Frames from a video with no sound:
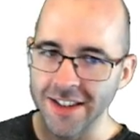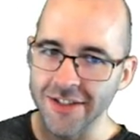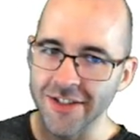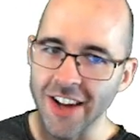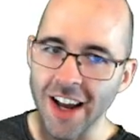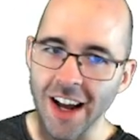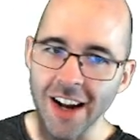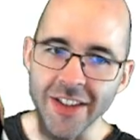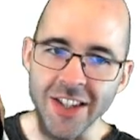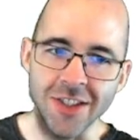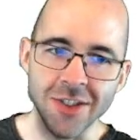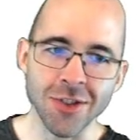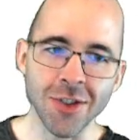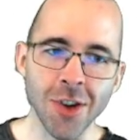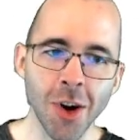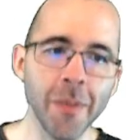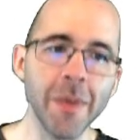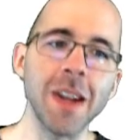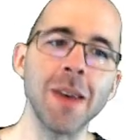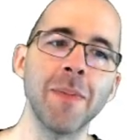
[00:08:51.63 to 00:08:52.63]
there've got to be
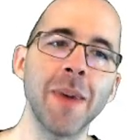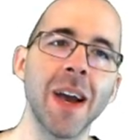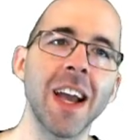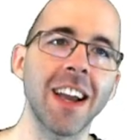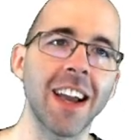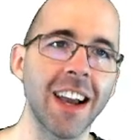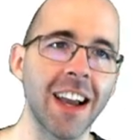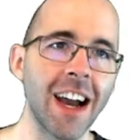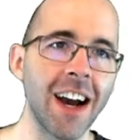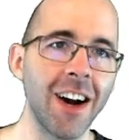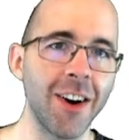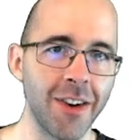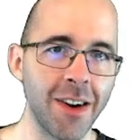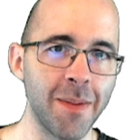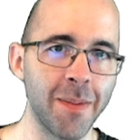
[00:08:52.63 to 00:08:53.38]
so many bank account